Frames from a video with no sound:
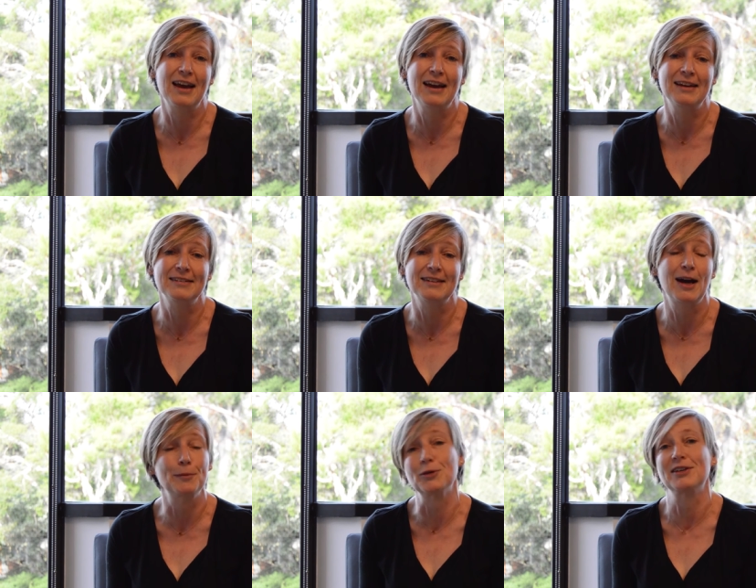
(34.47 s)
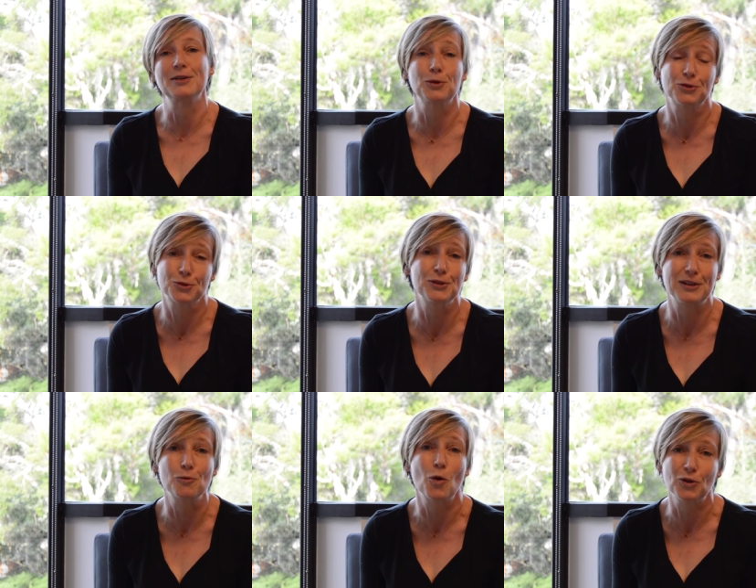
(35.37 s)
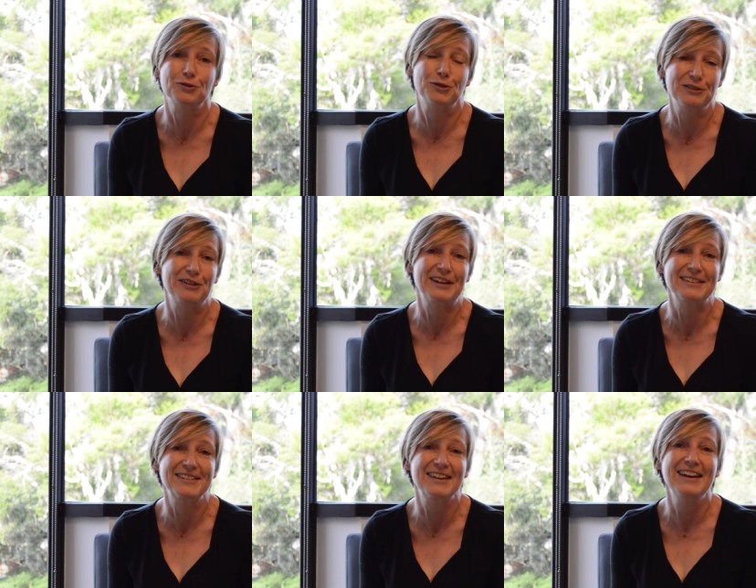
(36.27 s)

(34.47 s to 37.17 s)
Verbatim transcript: and I must say it was truly a wonderful event.